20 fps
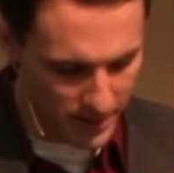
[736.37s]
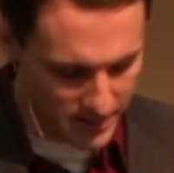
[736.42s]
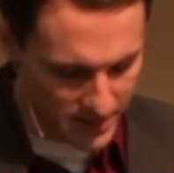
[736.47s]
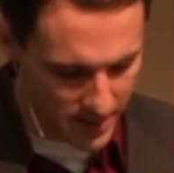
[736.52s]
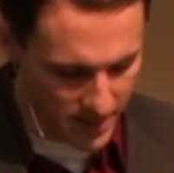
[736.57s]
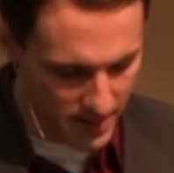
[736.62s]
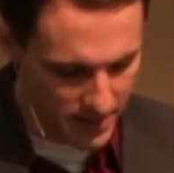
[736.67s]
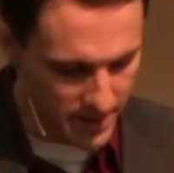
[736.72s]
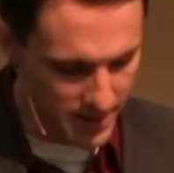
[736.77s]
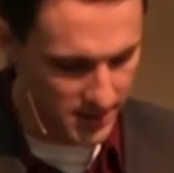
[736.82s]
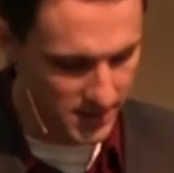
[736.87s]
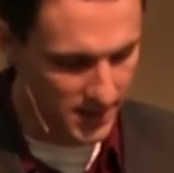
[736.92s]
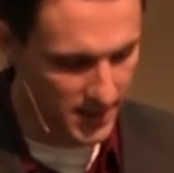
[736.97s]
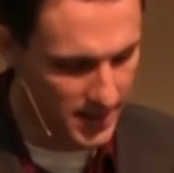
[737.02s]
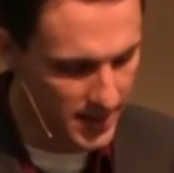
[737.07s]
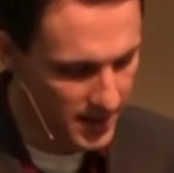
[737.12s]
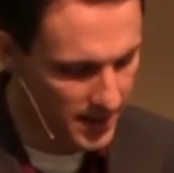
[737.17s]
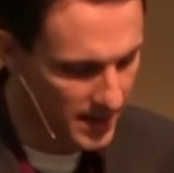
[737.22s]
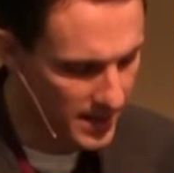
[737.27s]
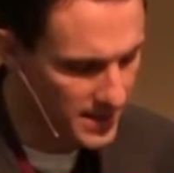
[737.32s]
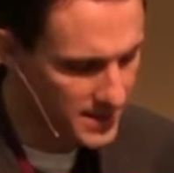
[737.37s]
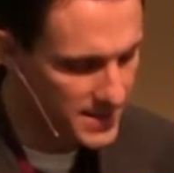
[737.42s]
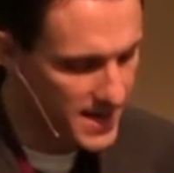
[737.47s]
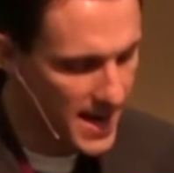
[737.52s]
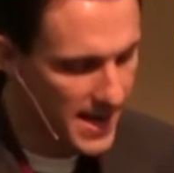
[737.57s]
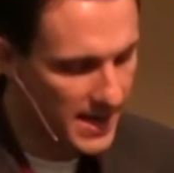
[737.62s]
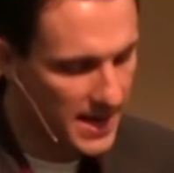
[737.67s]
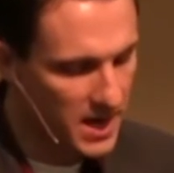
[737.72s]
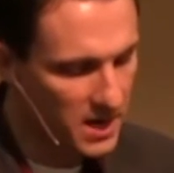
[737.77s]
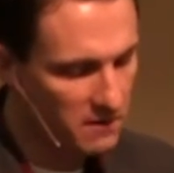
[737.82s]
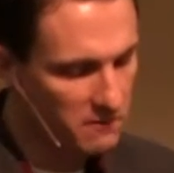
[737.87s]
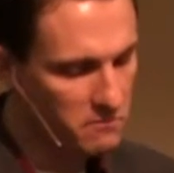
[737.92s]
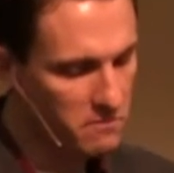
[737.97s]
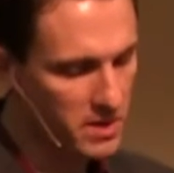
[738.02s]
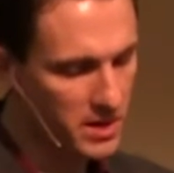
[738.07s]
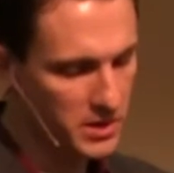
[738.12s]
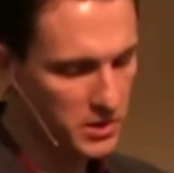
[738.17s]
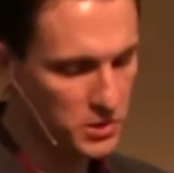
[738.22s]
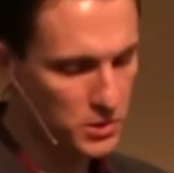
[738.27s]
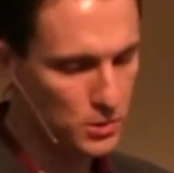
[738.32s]
But I'll tell you this in, in a decade of
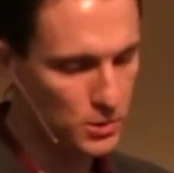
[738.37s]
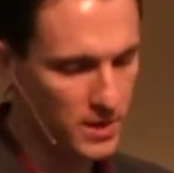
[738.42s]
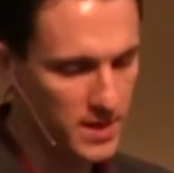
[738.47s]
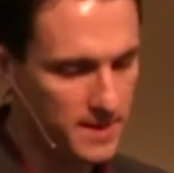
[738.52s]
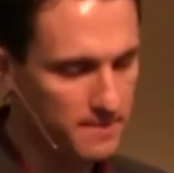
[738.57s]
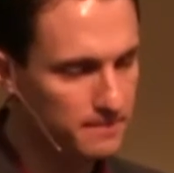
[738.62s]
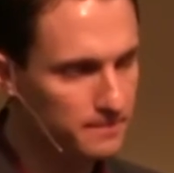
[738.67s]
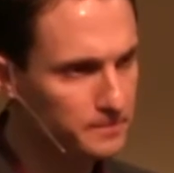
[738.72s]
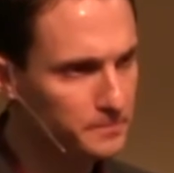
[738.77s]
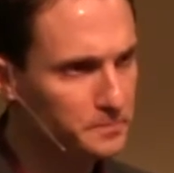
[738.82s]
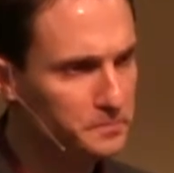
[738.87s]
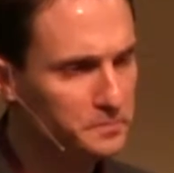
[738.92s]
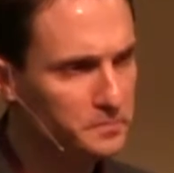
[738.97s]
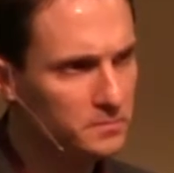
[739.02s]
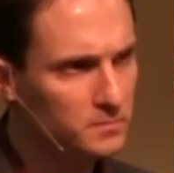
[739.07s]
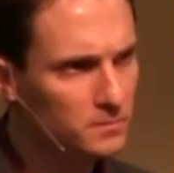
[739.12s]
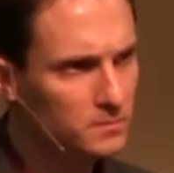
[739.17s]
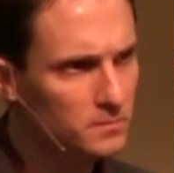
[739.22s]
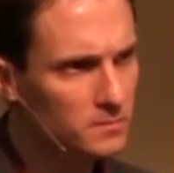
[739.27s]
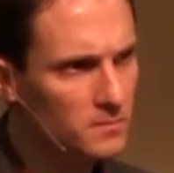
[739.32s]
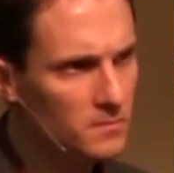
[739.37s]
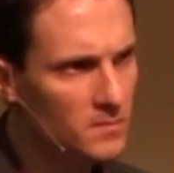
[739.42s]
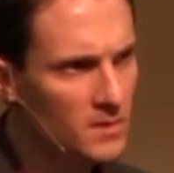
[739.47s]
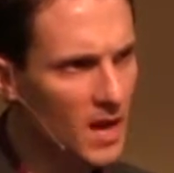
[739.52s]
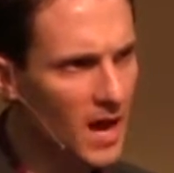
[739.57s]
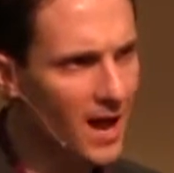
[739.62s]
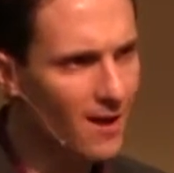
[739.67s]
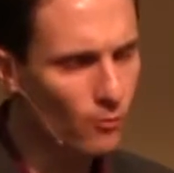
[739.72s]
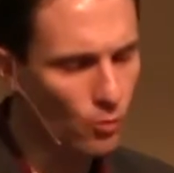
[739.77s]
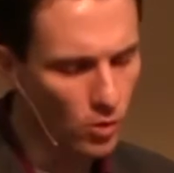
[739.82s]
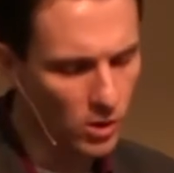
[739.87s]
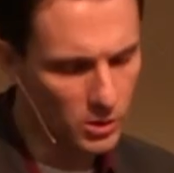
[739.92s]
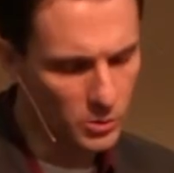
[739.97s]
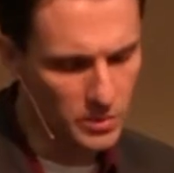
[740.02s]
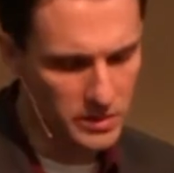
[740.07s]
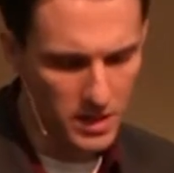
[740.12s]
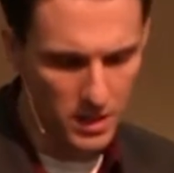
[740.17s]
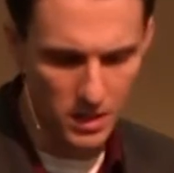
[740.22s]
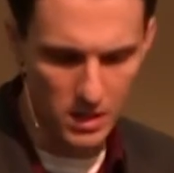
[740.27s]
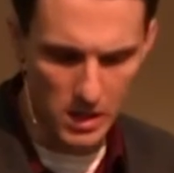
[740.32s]
ministry, I've
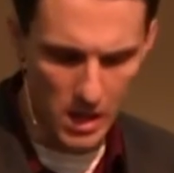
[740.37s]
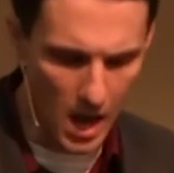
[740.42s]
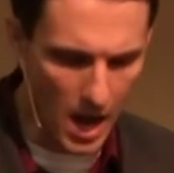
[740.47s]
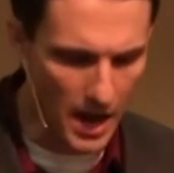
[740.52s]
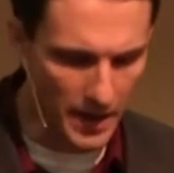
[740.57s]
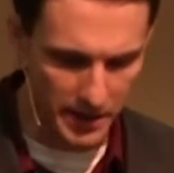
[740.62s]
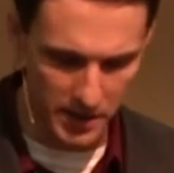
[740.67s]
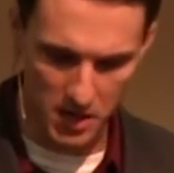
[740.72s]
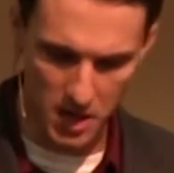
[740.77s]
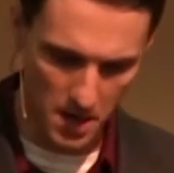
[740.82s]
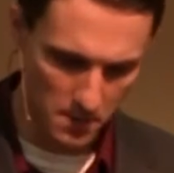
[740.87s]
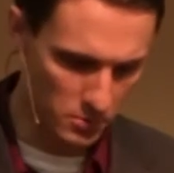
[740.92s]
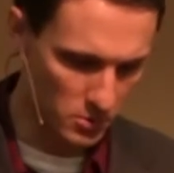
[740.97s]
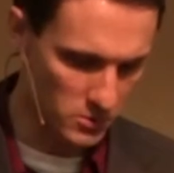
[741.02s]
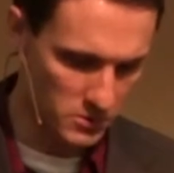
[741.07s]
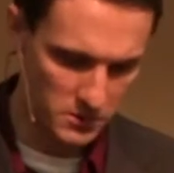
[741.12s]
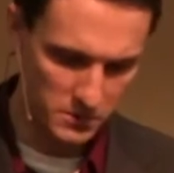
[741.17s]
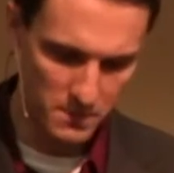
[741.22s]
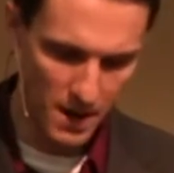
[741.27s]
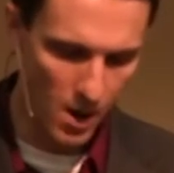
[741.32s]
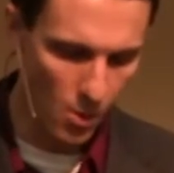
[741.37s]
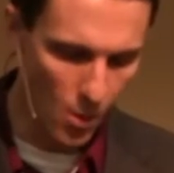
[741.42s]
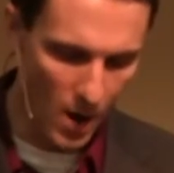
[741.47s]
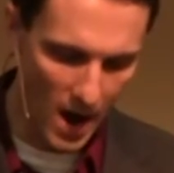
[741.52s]
worked with a lot of couples.